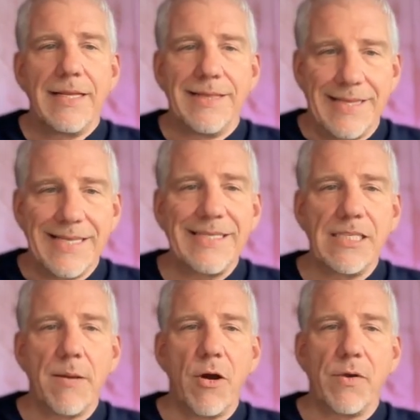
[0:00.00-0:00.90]
This is
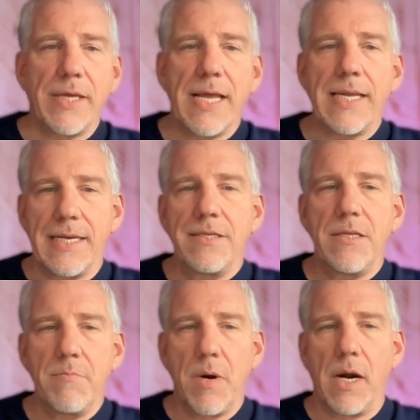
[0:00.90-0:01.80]
about getting into the
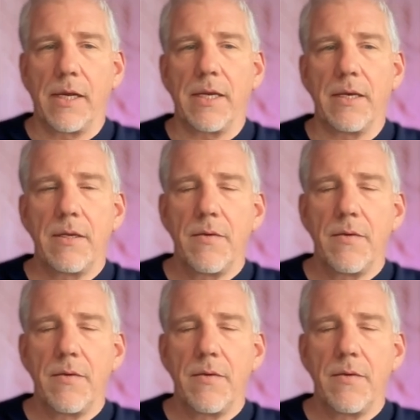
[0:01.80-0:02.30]
market